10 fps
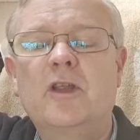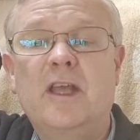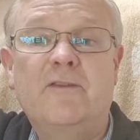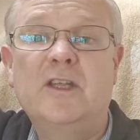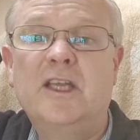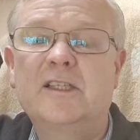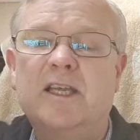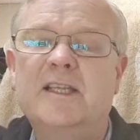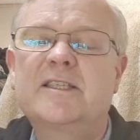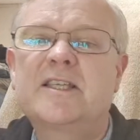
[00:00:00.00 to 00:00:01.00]
everything
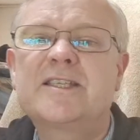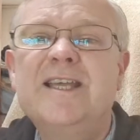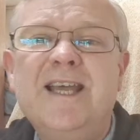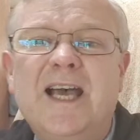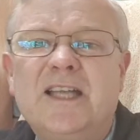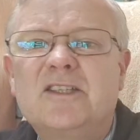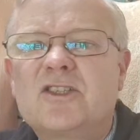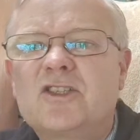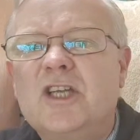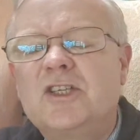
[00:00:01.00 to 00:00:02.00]
else is. And to
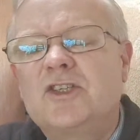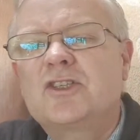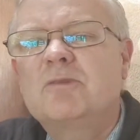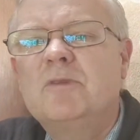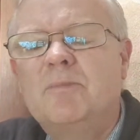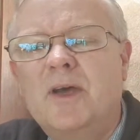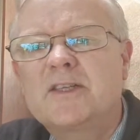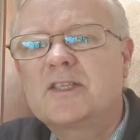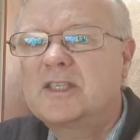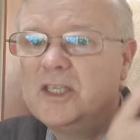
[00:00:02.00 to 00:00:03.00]
suggest that somebody
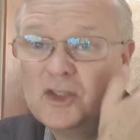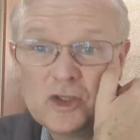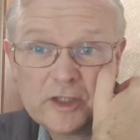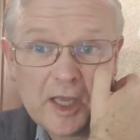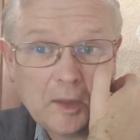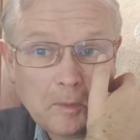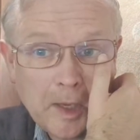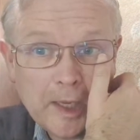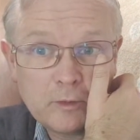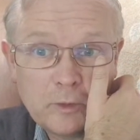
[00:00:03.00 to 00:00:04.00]
buys a t-shirt to help
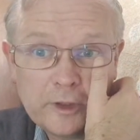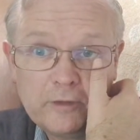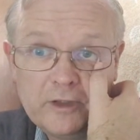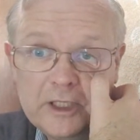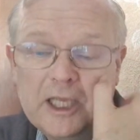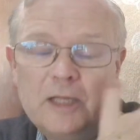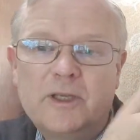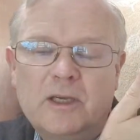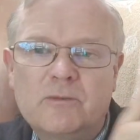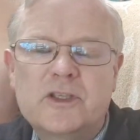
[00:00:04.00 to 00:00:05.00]
me out when they're really
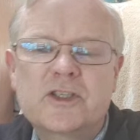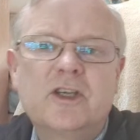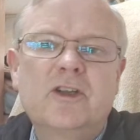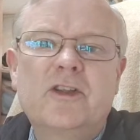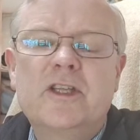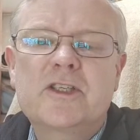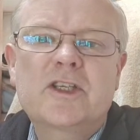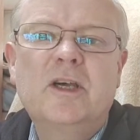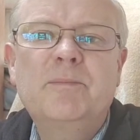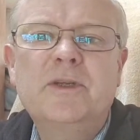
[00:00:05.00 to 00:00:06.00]
helping out this
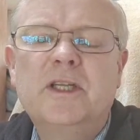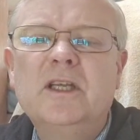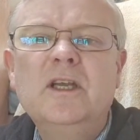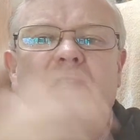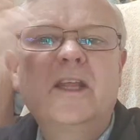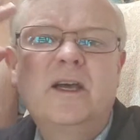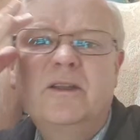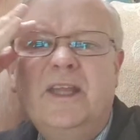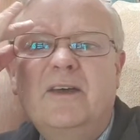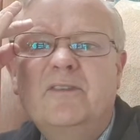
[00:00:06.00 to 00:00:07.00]
company,
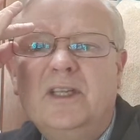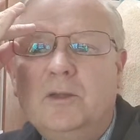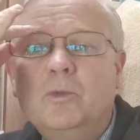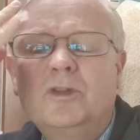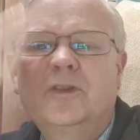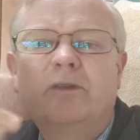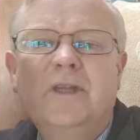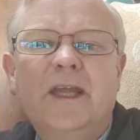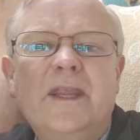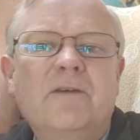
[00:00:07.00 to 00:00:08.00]
that really
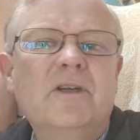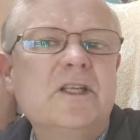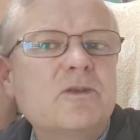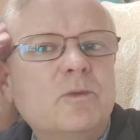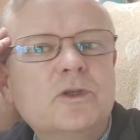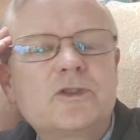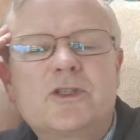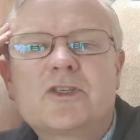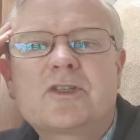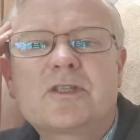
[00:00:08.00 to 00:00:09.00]

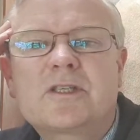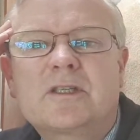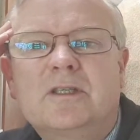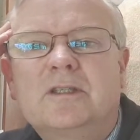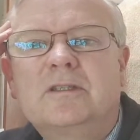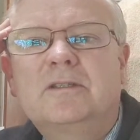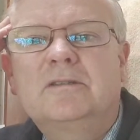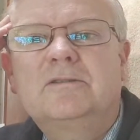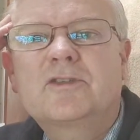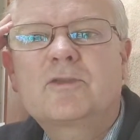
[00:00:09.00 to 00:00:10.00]

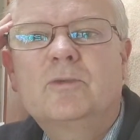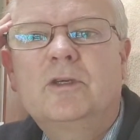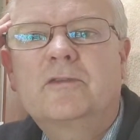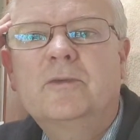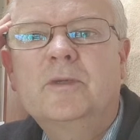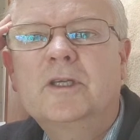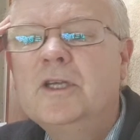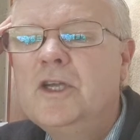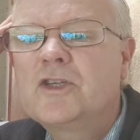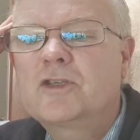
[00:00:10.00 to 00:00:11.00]
doesn't work for me.
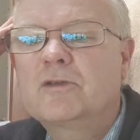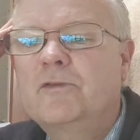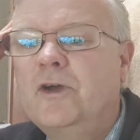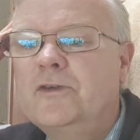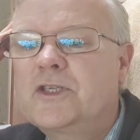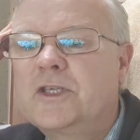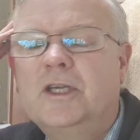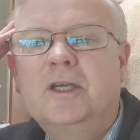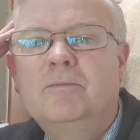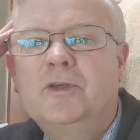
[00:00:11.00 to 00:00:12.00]
So as far as
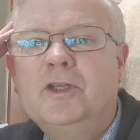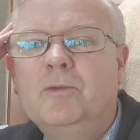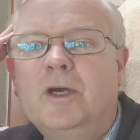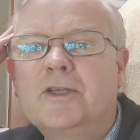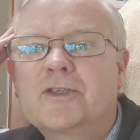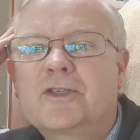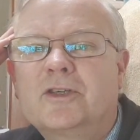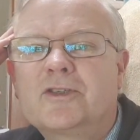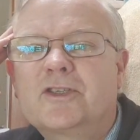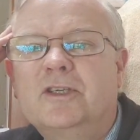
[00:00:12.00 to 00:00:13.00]
money wise is
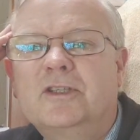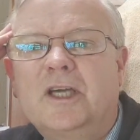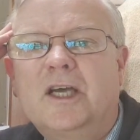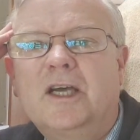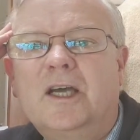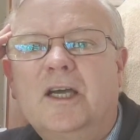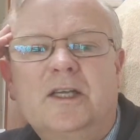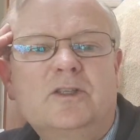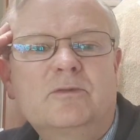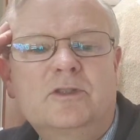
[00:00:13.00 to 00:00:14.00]
concerned,
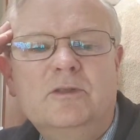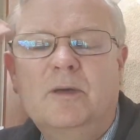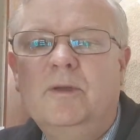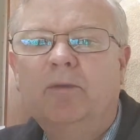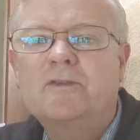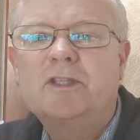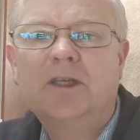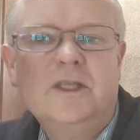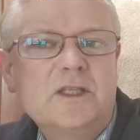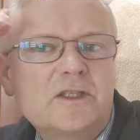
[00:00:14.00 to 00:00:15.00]
I don't do that. But obviously
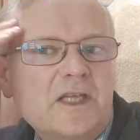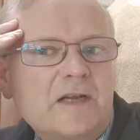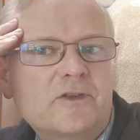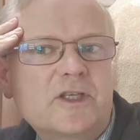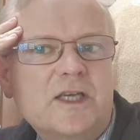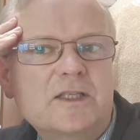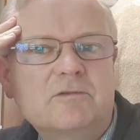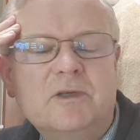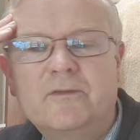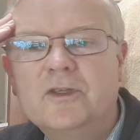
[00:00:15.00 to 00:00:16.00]
there's
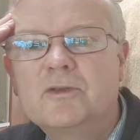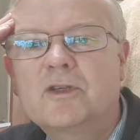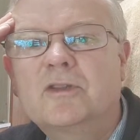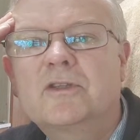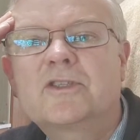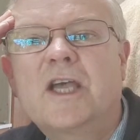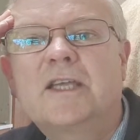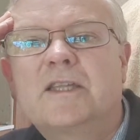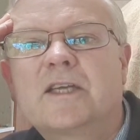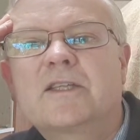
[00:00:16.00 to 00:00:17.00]
advertising revenues on the
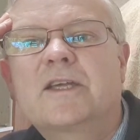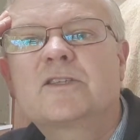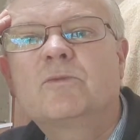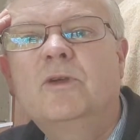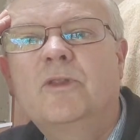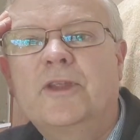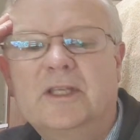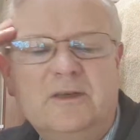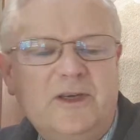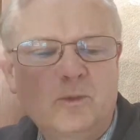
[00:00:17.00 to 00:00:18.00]
site. That's one
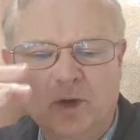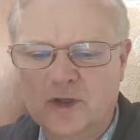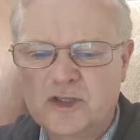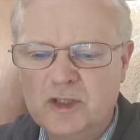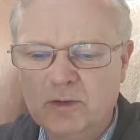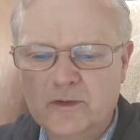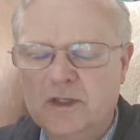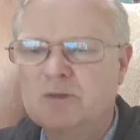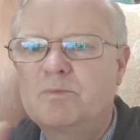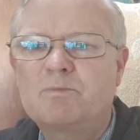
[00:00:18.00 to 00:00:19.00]
thing. I've had one or
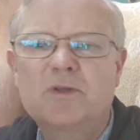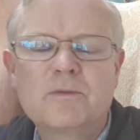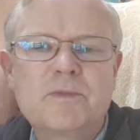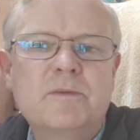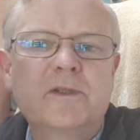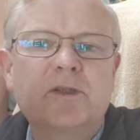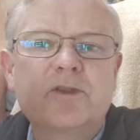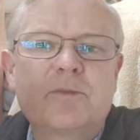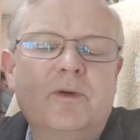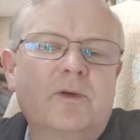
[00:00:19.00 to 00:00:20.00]
two people do
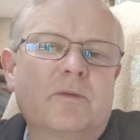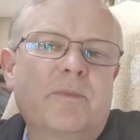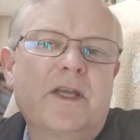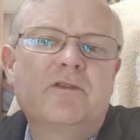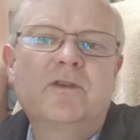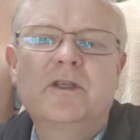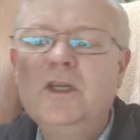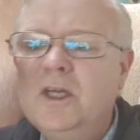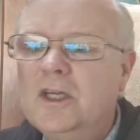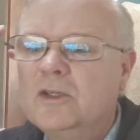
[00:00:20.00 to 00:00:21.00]
support on Patreon
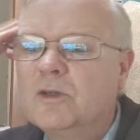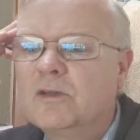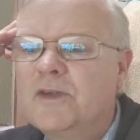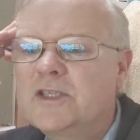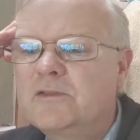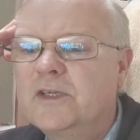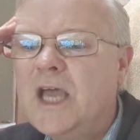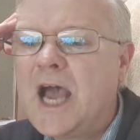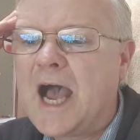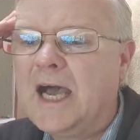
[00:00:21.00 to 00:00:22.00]
and all the rest of it,
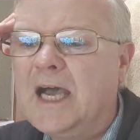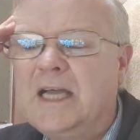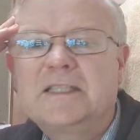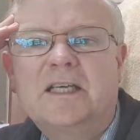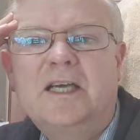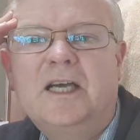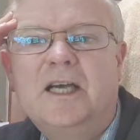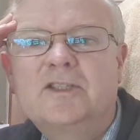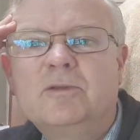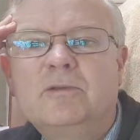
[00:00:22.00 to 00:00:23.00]
and
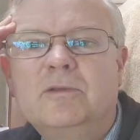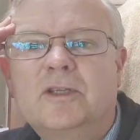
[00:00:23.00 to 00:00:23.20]
I do